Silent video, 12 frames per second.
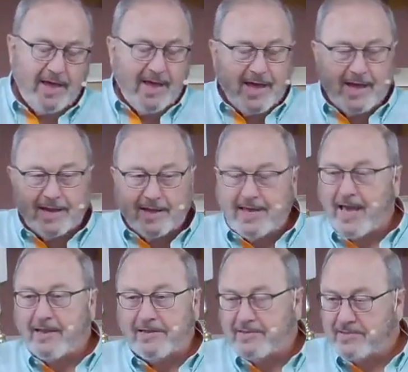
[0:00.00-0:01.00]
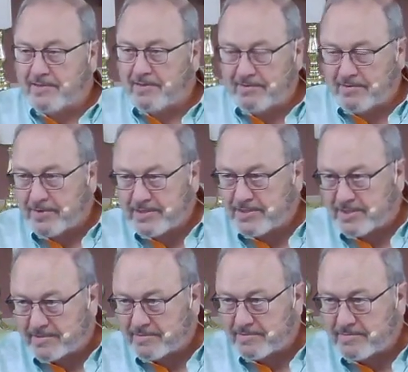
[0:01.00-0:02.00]
against
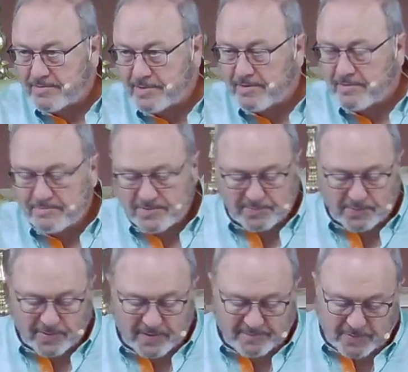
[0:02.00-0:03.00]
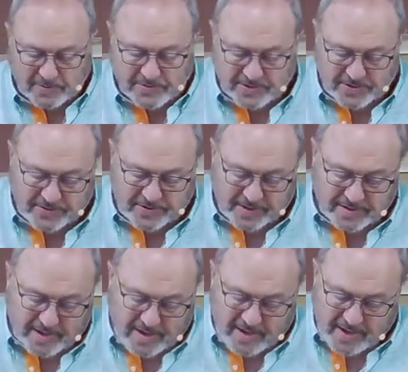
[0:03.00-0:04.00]
Christians, you know, to the point of persecuting
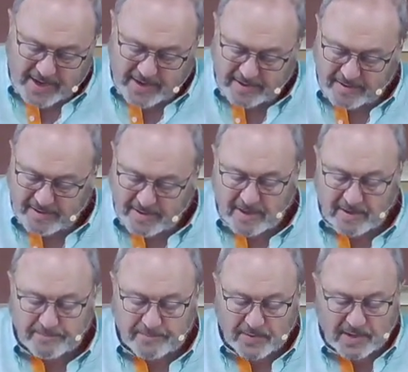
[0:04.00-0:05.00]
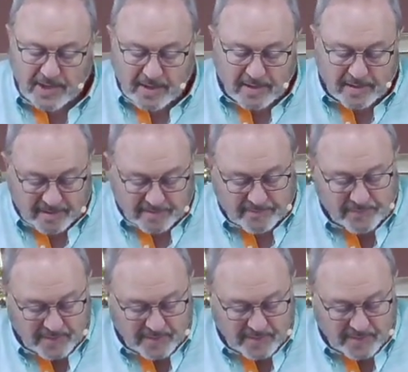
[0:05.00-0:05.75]
and killing them.